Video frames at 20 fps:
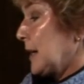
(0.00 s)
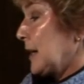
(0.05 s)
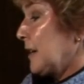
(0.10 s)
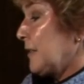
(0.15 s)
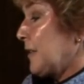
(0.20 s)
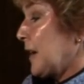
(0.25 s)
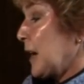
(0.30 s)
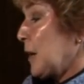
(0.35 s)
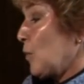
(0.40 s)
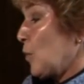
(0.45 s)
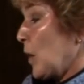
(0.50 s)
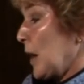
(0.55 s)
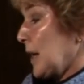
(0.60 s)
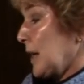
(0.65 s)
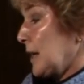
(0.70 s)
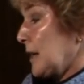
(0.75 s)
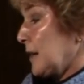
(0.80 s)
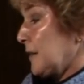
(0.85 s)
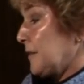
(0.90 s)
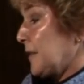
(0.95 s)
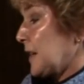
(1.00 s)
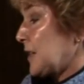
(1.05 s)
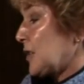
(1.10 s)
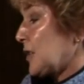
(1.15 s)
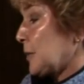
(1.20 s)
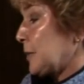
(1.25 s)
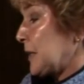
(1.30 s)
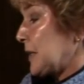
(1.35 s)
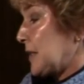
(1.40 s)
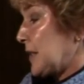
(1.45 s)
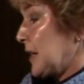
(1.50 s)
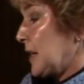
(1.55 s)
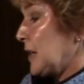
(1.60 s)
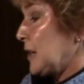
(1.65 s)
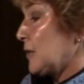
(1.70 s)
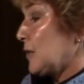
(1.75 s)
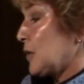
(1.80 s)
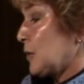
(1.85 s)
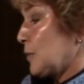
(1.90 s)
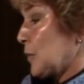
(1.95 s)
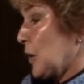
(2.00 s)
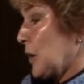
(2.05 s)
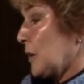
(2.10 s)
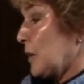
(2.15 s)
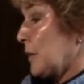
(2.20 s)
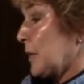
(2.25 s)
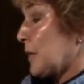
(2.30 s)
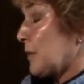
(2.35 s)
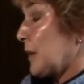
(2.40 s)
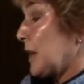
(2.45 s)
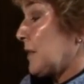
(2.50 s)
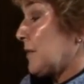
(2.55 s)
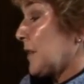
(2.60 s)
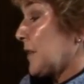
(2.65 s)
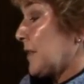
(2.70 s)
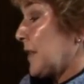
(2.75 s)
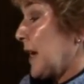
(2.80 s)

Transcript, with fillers: If I am well enough, I shall be seeing you tomorrow with grateful